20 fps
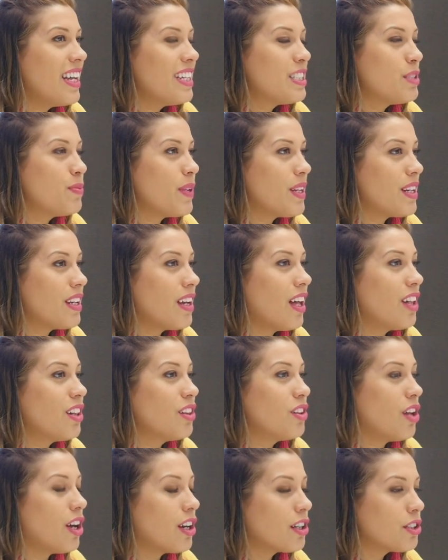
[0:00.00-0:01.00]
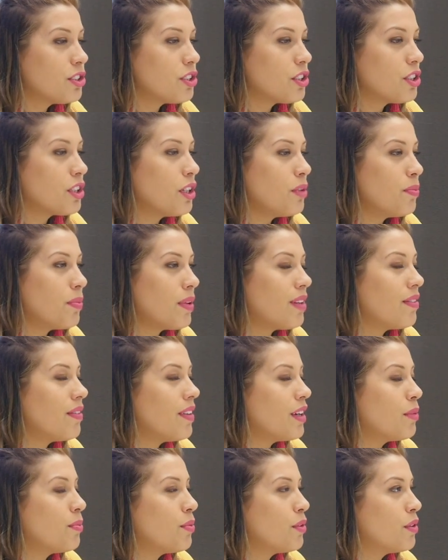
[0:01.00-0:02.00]
It's been a long journey, but a
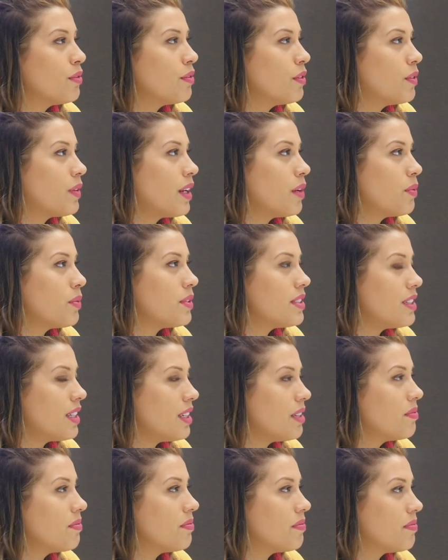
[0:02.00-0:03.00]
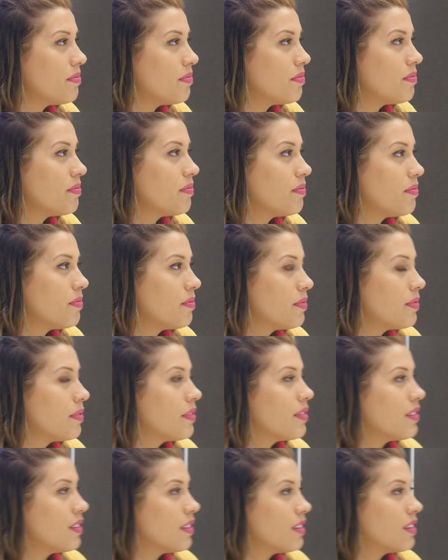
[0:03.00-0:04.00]
very beautiful one, I would say.
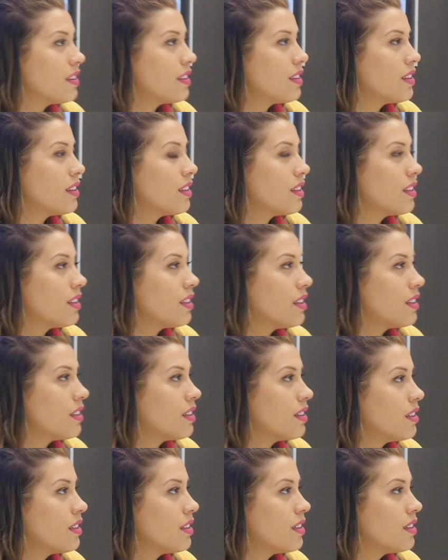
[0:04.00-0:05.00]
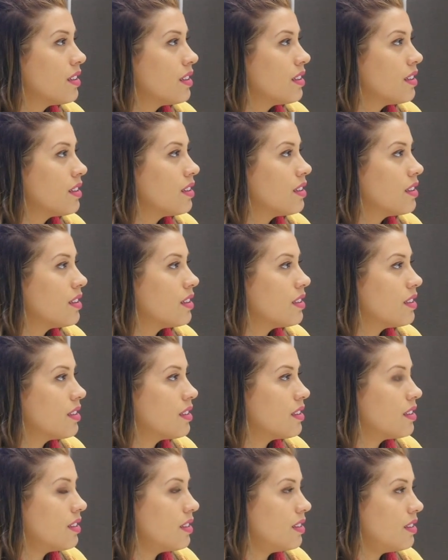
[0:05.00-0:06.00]
So tell me about the path. Tell me about the
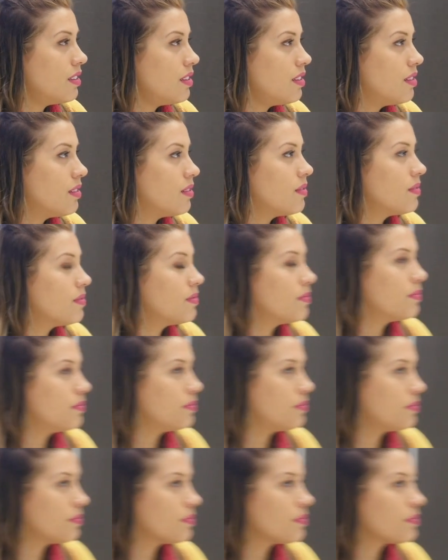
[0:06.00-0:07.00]
grind. Tell me about